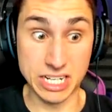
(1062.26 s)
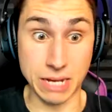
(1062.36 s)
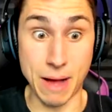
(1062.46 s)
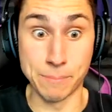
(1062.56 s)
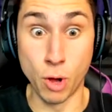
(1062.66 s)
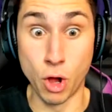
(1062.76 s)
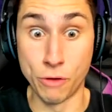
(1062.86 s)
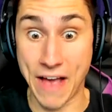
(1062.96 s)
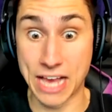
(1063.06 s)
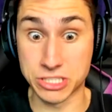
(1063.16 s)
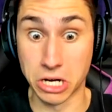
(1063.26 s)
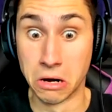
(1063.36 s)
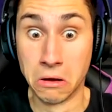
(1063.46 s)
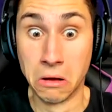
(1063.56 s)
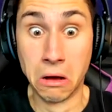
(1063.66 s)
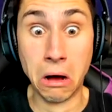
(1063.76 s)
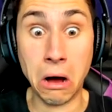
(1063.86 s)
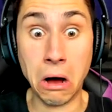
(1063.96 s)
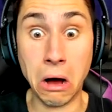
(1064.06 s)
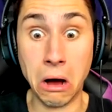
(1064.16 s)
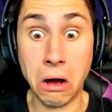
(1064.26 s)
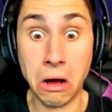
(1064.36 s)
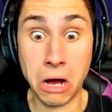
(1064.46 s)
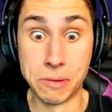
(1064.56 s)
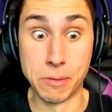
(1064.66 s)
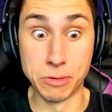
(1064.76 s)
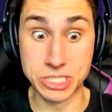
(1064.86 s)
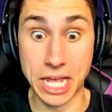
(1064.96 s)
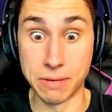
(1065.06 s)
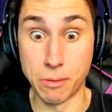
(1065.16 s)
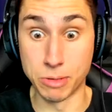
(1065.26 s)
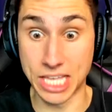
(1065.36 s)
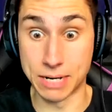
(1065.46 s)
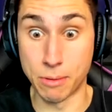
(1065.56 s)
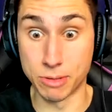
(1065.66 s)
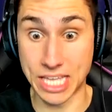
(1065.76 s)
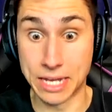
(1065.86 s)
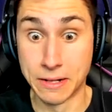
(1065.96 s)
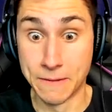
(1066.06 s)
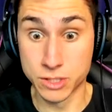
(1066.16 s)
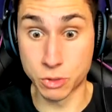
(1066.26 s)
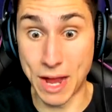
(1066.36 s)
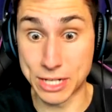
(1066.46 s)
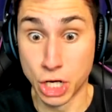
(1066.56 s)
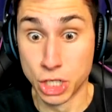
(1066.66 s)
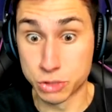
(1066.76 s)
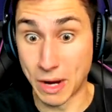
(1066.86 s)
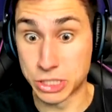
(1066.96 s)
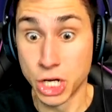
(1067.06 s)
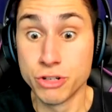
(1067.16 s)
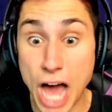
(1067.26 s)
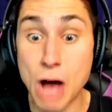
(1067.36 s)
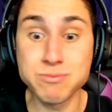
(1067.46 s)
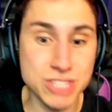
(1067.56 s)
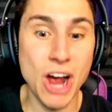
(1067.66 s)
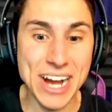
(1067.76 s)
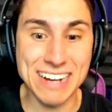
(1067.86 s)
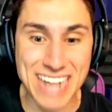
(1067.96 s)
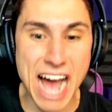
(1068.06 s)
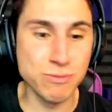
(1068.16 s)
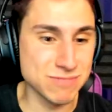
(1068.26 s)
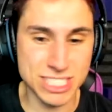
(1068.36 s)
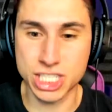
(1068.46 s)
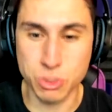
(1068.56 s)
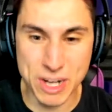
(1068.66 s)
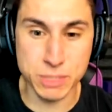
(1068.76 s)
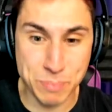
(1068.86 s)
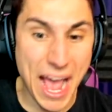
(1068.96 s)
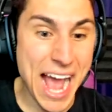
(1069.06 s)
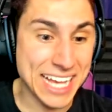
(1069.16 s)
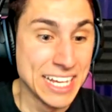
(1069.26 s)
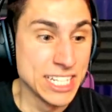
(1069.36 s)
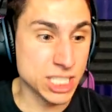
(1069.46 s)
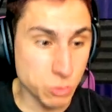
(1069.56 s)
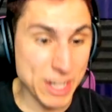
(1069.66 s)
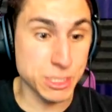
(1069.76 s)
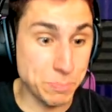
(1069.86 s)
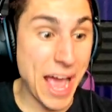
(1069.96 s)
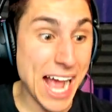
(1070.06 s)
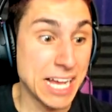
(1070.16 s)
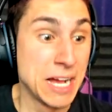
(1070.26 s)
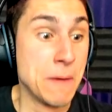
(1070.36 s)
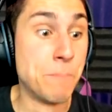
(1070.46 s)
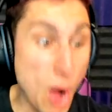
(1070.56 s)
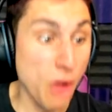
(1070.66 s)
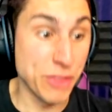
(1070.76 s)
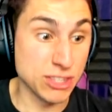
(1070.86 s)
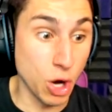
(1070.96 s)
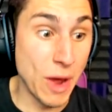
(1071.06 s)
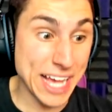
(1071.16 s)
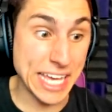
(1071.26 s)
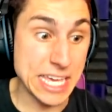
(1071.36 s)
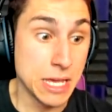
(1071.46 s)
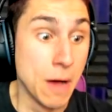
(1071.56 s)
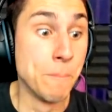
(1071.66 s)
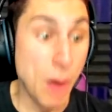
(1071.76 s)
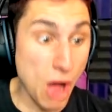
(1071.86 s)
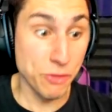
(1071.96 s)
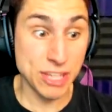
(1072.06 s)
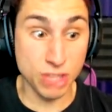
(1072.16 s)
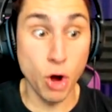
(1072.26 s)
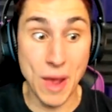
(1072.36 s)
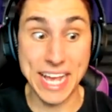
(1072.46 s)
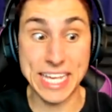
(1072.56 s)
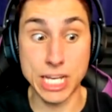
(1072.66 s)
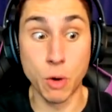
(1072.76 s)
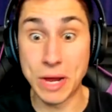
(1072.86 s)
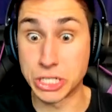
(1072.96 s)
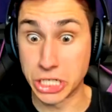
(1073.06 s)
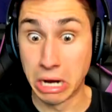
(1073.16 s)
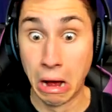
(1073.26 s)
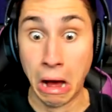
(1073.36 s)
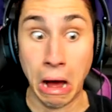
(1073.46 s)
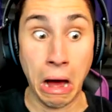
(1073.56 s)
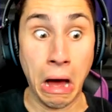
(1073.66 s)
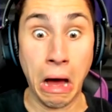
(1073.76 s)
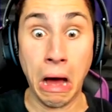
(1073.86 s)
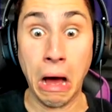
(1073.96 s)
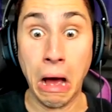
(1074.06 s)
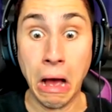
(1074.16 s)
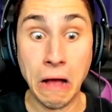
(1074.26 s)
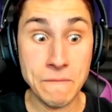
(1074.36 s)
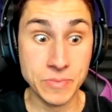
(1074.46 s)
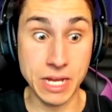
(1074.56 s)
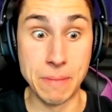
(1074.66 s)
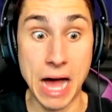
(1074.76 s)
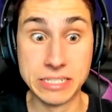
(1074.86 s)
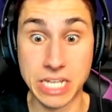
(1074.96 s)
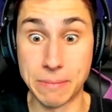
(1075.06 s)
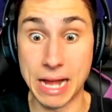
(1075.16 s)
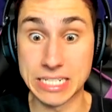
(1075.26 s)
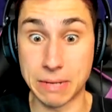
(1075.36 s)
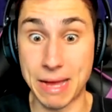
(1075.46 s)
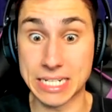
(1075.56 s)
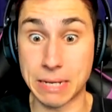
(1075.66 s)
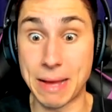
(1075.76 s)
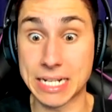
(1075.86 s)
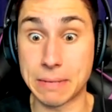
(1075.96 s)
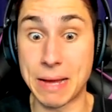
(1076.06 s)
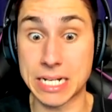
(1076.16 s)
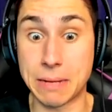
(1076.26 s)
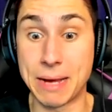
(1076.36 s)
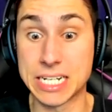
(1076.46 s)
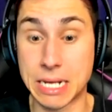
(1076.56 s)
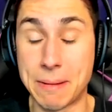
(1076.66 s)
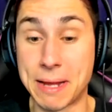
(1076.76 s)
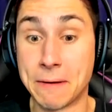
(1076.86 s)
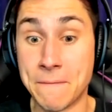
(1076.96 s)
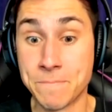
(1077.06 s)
Come on, pull faster. Ooh, I'm almost dead. I'm almost dead. I'm almost dead. Switch, switch. No, darn it. No, switch back. Switch back. Pull the doohickey. Pull the doohickey, Luigi. Ooh, come on, come on, come on, come on, come on, come on, come on.